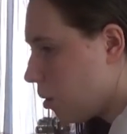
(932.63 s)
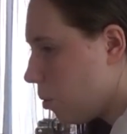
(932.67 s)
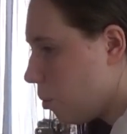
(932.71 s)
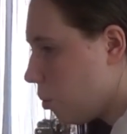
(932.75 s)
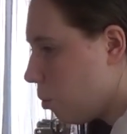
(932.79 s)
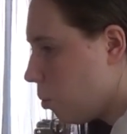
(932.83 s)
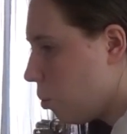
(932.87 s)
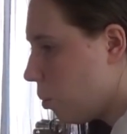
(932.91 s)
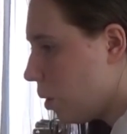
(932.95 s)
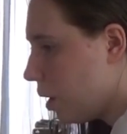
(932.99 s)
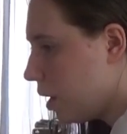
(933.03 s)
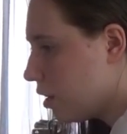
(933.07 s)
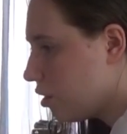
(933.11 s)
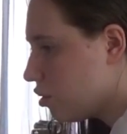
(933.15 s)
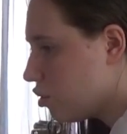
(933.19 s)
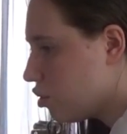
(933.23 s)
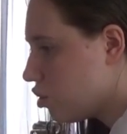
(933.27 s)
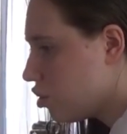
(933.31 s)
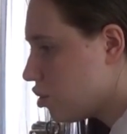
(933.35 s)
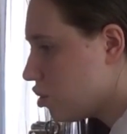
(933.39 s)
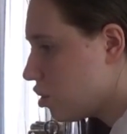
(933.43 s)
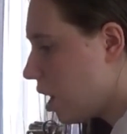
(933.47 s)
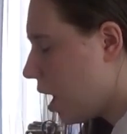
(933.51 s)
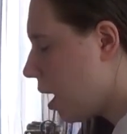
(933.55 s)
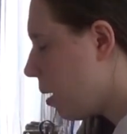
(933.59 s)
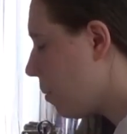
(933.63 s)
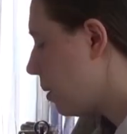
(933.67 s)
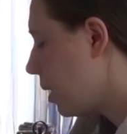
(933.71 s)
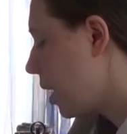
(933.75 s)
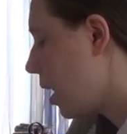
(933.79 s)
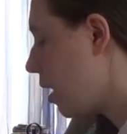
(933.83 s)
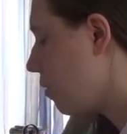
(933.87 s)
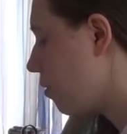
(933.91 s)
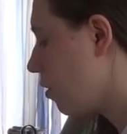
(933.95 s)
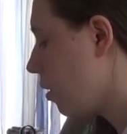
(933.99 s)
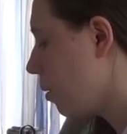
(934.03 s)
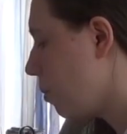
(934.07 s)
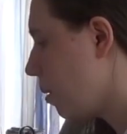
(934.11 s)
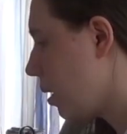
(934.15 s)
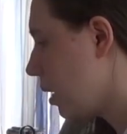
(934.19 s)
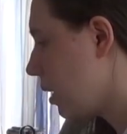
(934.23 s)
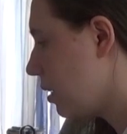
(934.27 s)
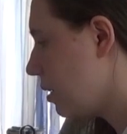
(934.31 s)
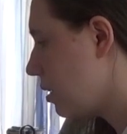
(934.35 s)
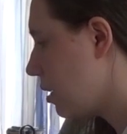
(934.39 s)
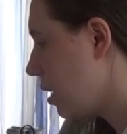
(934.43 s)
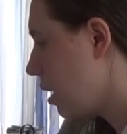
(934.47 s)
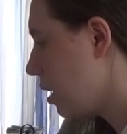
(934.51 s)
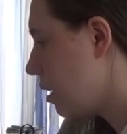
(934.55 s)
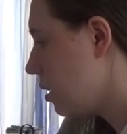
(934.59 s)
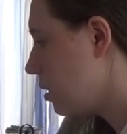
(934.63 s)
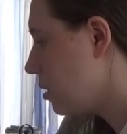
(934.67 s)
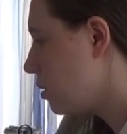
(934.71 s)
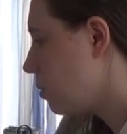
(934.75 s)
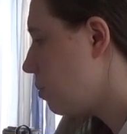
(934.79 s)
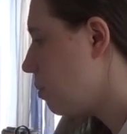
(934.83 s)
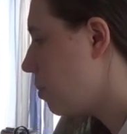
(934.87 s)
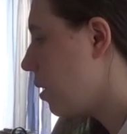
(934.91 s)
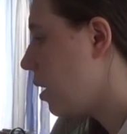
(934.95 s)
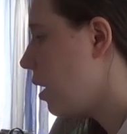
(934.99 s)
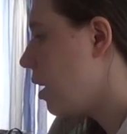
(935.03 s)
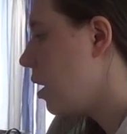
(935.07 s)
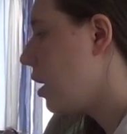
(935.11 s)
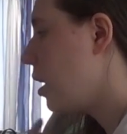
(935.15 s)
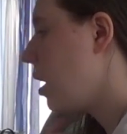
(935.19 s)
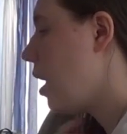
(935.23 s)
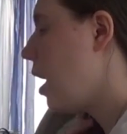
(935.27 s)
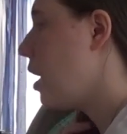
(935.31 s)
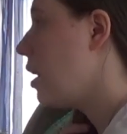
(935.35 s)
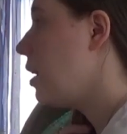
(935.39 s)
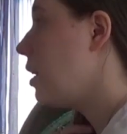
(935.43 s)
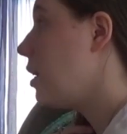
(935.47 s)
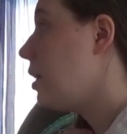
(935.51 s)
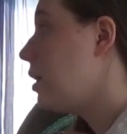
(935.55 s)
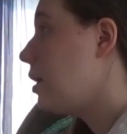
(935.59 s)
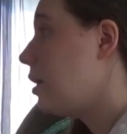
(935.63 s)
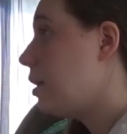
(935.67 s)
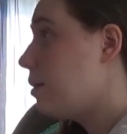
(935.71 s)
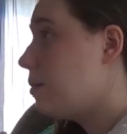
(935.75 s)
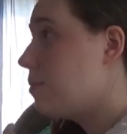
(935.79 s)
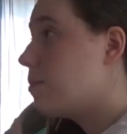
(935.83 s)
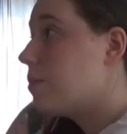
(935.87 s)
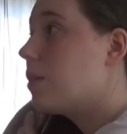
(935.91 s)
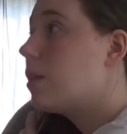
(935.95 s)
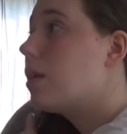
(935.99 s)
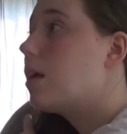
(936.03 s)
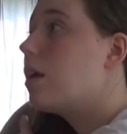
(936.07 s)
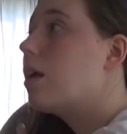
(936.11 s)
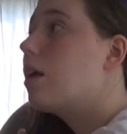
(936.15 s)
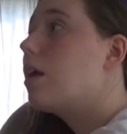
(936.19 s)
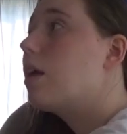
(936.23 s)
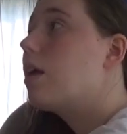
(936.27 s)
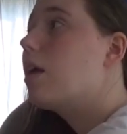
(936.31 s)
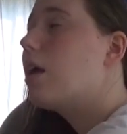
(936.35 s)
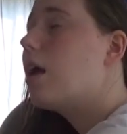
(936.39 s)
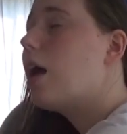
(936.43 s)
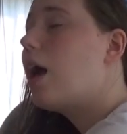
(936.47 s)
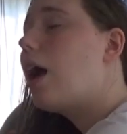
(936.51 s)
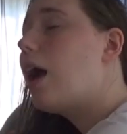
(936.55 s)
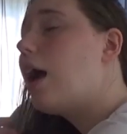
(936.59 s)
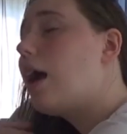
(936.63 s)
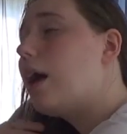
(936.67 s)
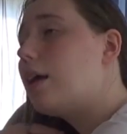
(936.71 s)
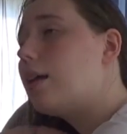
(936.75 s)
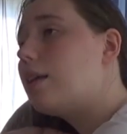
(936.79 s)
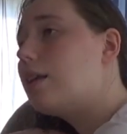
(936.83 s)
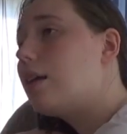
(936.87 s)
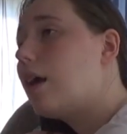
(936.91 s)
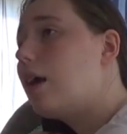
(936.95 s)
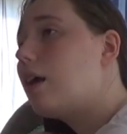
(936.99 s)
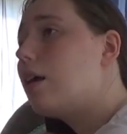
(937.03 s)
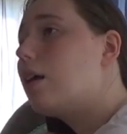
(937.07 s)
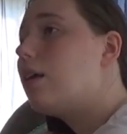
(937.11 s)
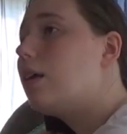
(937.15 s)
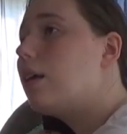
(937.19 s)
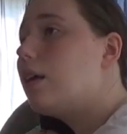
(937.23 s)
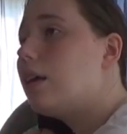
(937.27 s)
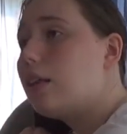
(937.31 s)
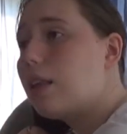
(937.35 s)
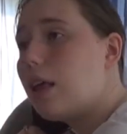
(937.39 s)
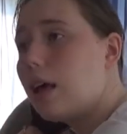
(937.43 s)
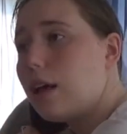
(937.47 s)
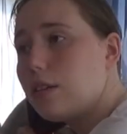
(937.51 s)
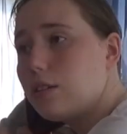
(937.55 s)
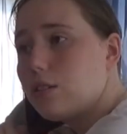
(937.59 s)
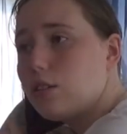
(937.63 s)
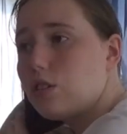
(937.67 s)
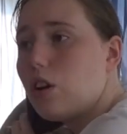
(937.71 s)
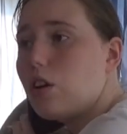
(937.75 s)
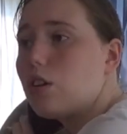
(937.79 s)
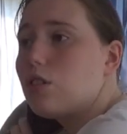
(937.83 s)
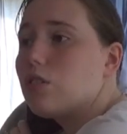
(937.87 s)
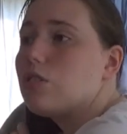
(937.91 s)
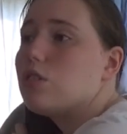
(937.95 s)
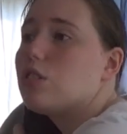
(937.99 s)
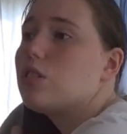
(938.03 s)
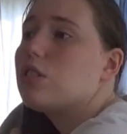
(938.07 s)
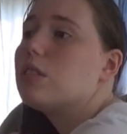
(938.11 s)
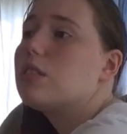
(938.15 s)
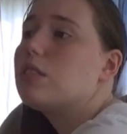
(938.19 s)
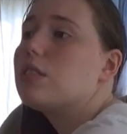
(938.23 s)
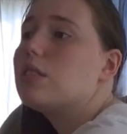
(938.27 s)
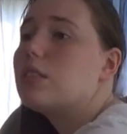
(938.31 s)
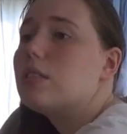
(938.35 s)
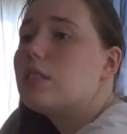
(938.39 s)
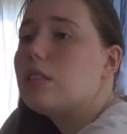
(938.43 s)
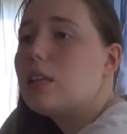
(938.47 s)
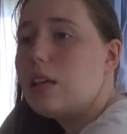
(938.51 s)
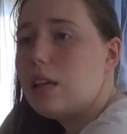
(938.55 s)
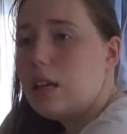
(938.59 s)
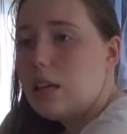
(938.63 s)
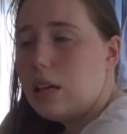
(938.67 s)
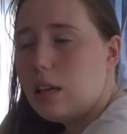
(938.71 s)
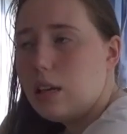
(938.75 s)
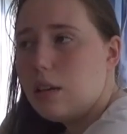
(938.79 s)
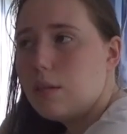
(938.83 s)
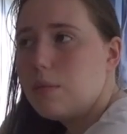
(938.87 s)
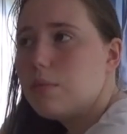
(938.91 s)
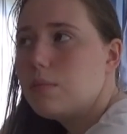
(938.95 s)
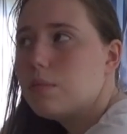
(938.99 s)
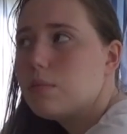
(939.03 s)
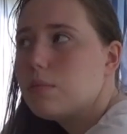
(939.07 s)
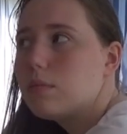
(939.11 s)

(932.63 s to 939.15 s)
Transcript: which, I mean, everybody does, and Eli starts to see